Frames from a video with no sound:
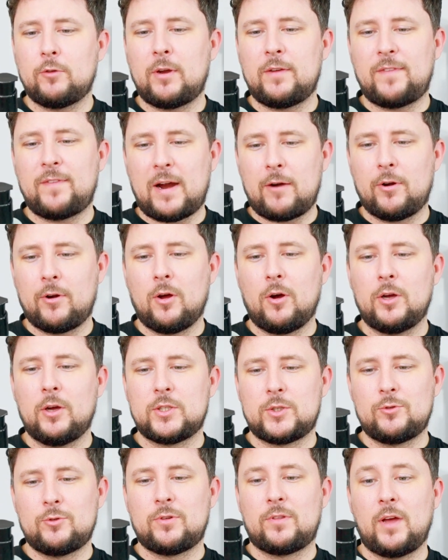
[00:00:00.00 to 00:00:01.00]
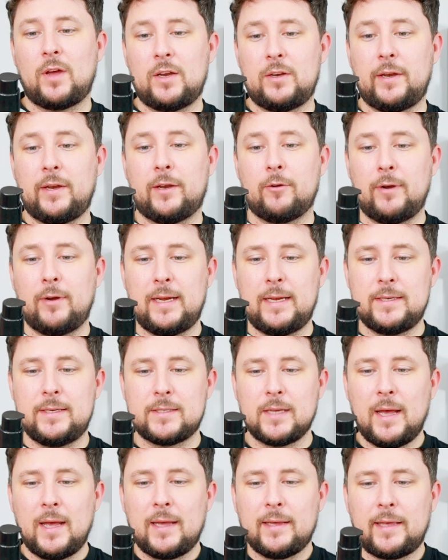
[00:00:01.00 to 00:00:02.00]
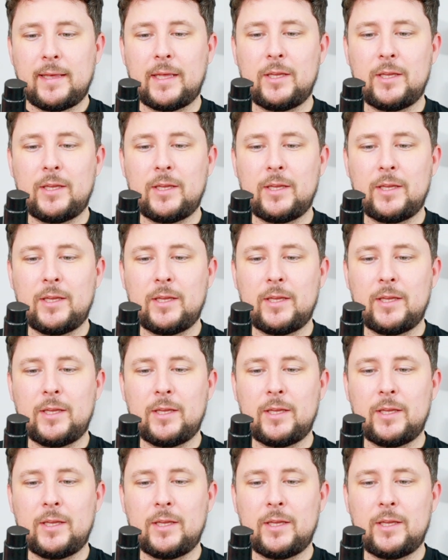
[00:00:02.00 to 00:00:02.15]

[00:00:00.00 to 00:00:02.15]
degree Fahrenheit, 230 degrees,